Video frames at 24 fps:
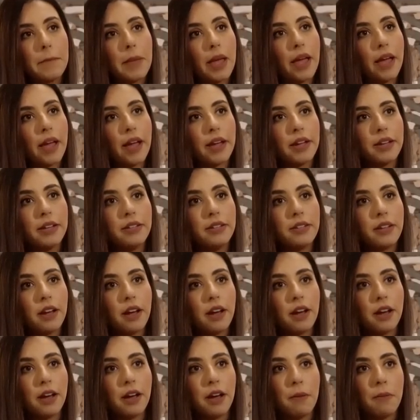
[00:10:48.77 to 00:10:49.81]
and
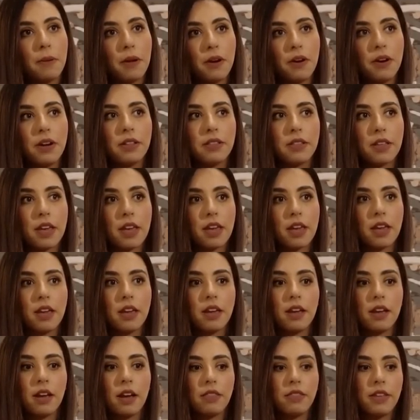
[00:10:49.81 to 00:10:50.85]

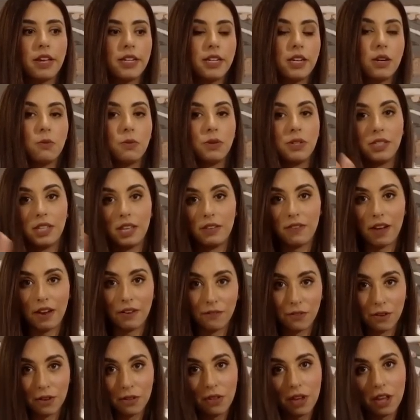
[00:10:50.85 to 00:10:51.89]
apparently they didn't receive
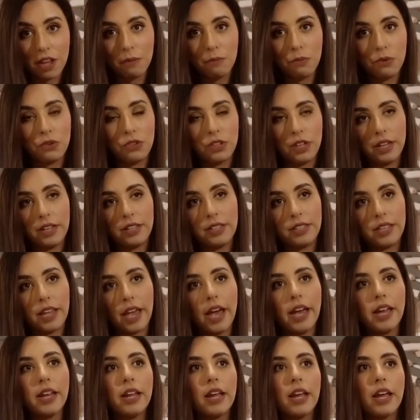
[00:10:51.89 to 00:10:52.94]
everything in boutiques
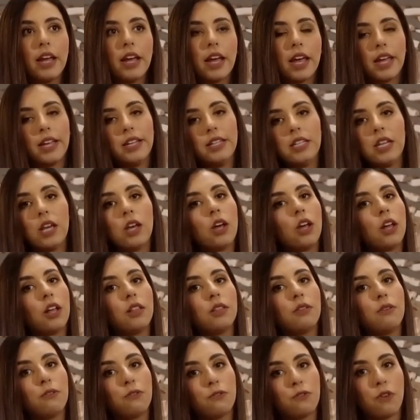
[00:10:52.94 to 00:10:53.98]
yet until
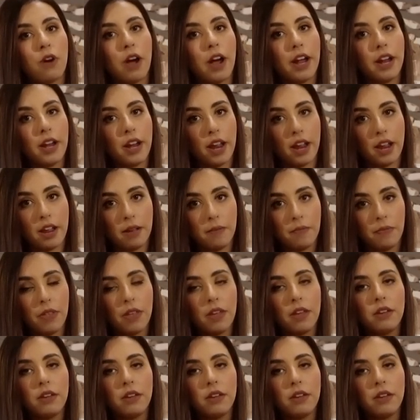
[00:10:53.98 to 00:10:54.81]
the Friday.